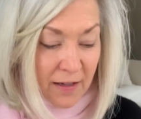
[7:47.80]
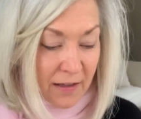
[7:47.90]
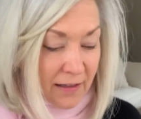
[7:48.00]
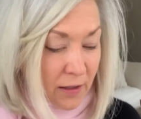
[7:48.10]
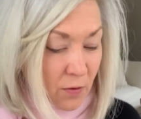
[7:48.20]

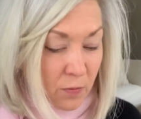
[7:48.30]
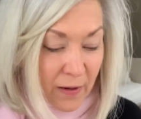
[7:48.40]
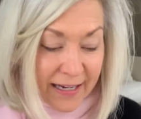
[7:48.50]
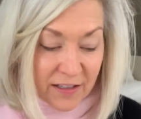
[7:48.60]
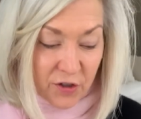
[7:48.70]
like a
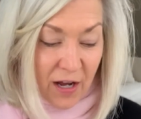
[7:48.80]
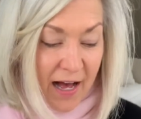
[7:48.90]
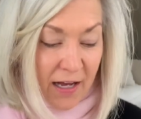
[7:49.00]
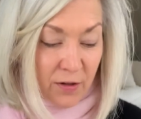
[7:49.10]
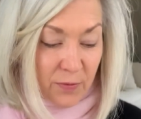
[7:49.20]
weaned
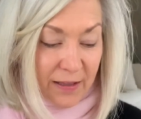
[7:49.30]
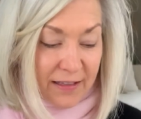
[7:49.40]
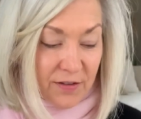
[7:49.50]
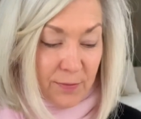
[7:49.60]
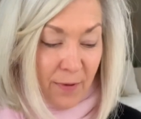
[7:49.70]
child with
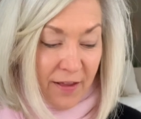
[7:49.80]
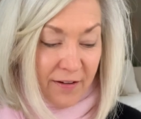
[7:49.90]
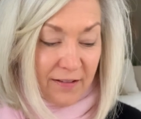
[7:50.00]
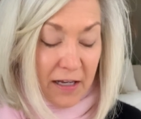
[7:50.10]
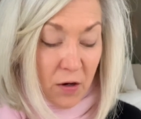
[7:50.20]
its
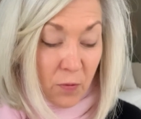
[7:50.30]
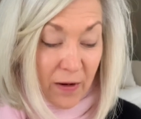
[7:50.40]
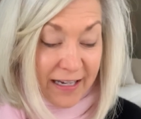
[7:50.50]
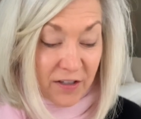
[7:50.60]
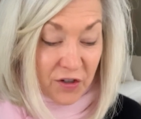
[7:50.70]
mother. Like a
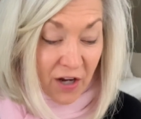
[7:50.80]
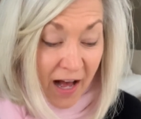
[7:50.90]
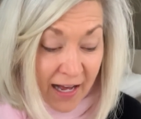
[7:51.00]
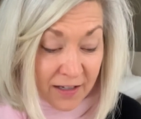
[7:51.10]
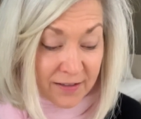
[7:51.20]
weaned
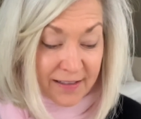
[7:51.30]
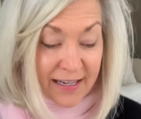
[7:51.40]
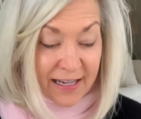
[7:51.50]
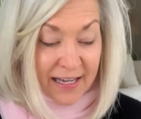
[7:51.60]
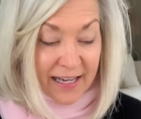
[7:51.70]
child
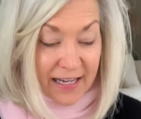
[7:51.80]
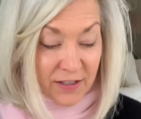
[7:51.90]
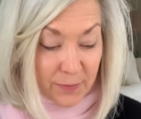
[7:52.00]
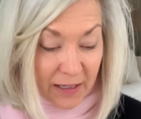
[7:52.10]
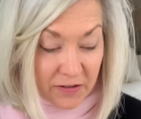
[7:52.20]

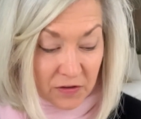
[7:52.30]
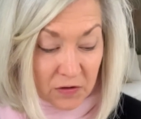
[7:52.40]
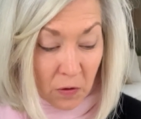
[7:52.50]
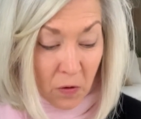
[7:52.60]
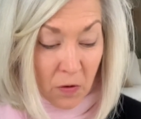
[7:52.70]
is my
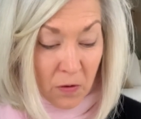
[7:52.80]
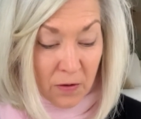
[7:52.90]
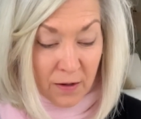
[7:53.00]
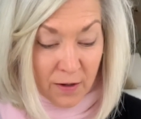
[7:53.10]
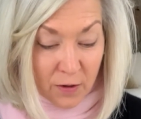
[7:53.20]
soul
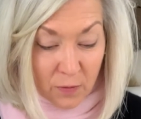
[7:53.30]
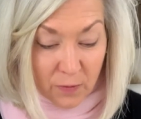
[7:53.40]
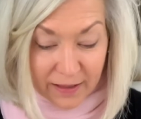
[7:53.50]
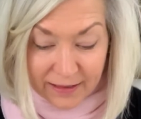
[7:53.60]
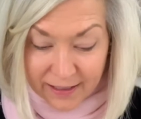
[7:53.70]

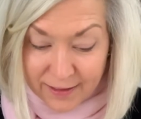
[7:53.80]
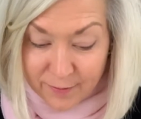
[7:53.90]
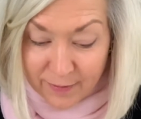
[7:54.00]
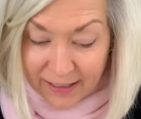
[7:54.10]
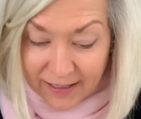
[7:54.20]

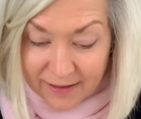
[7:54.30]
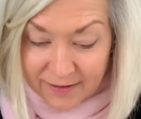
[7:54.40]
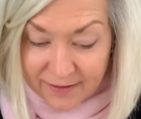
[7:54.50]
within me.